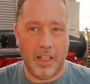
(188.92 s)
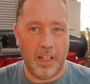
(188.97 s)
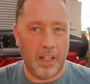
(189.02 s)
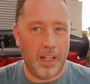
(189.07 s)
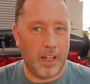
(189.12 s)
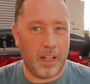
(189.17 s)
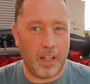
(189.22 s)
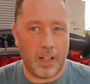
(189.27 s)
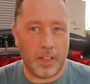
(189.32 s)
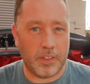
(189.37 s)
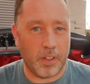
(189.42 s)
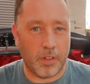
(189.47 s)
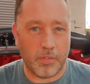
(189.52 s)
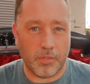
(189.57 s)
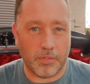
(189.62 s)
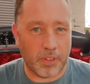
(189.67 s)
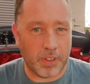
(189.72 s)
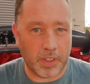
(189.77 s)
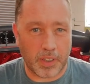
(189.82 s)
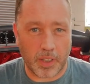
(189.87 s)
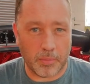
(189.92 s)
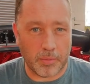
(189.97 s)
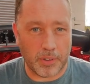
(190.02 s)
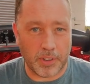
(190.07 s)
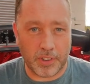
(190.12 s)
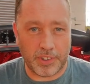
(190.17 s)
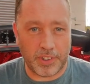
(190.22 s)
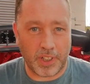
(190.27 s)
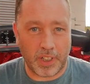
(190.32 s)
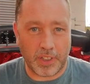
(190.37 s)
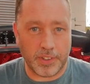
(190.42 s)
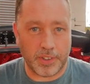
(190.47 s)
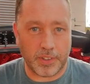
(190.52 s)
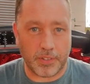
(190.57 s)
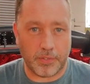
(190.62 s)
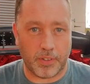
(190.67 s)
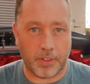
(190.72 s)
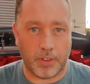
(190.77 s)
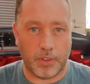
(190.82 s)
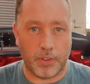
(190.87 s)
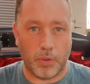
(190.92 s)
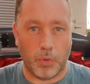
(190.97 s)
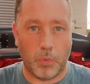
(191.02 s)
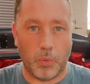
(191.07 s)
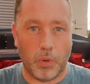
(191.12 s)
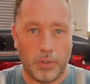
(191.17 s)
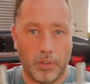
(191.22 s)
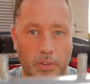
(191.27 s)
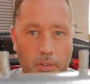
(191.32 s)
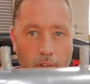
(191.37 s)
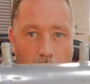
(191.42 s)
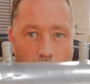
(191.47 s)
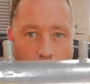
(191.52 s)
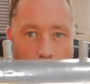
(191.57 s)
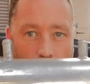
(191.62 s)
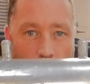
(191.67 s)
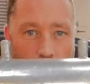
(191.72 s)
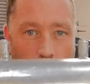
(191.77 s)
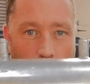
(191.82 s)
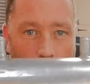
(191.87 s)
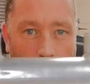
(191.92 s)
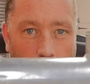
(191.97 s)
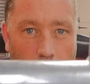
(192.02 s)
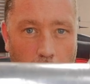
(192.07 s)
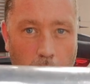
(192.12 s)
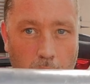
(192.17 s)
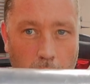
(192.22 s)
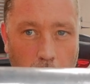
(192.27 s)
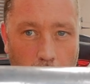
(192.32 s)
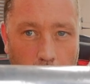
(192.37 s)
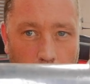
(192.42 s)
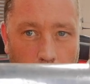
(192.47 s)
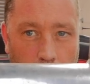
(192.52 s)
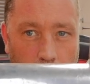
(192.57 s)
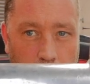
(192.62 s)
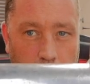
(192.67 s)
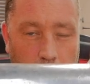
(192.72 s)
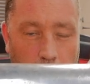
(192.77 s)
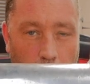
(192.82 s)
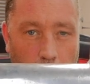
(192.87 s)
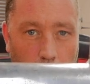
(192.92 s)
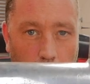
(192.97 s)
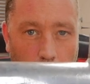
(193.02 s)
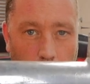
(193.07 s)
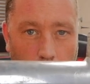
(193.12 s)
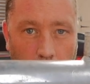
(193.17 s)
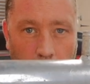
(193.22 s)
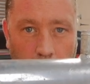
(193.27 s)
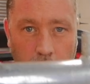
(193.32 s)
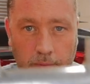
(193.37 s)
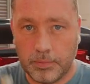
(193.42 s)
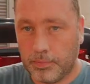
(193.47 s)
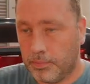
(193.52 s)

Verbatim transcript: and I don't think I'm going to change it for the new one. There's the old one.